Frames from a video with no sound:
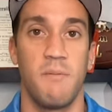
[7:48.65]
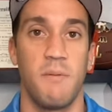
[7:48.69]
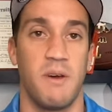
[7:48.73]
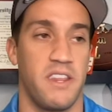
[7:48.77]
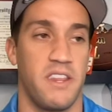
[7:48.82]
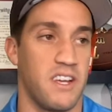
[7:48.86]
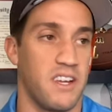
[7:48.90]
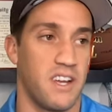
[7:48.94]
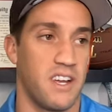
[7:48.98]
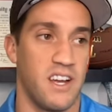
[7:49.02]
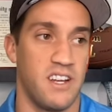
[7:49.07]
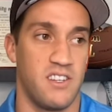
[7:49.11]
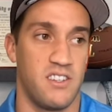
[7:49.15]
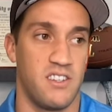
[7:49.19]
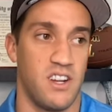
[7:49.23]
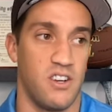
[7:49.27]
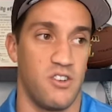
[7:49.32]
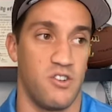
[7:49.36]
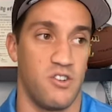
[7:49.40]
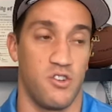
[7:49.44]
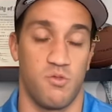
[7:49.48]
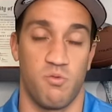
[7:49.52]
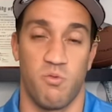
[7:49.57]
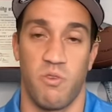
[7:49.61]
I think K-State
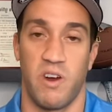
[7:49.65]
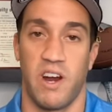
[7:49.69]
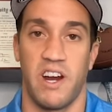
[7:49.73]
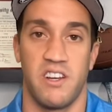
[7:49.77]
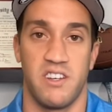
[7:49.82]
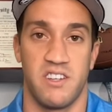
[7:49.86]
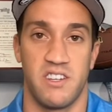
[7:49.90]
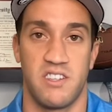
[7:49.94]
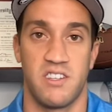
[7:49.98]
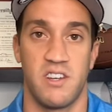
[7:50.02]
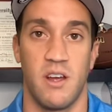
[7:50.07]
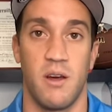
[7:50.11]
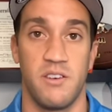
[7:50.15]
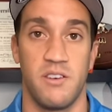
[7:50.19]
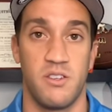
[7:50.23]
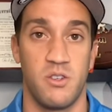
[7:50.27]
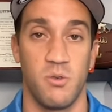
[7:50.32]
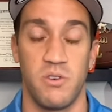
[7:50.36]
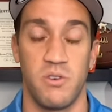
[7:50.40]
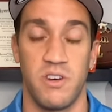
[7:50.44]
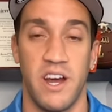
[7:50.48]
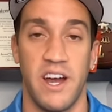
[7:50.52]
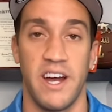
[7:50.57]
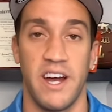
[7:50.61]
just ran into to
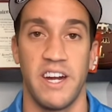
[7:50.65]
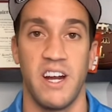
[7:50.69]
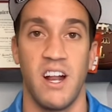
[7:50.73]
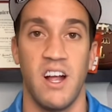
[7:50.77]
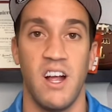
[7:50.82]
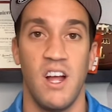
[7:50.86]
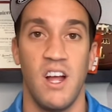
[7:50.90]
a night